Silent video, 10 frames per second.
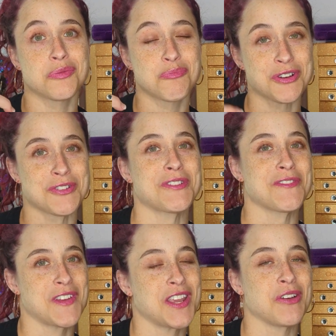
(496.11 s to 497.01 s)
producing
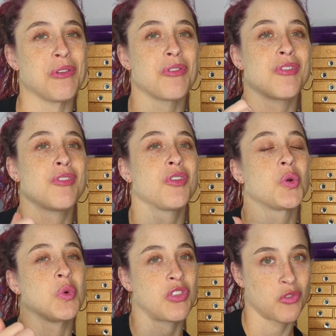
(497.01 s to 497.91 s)
videos
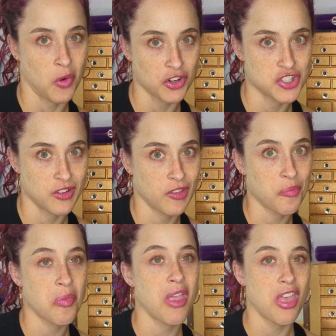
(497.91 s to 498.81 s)
with swatches.
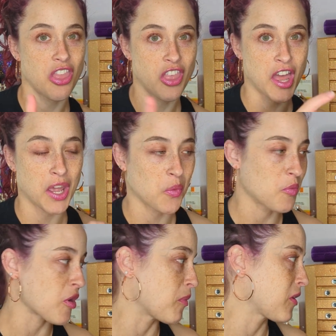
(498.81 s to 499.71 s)
That I will
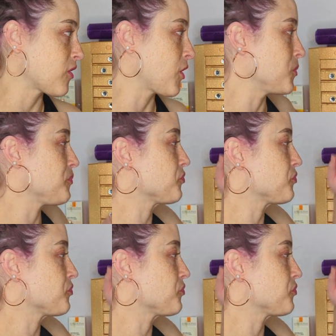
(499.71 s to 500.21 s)
promise you.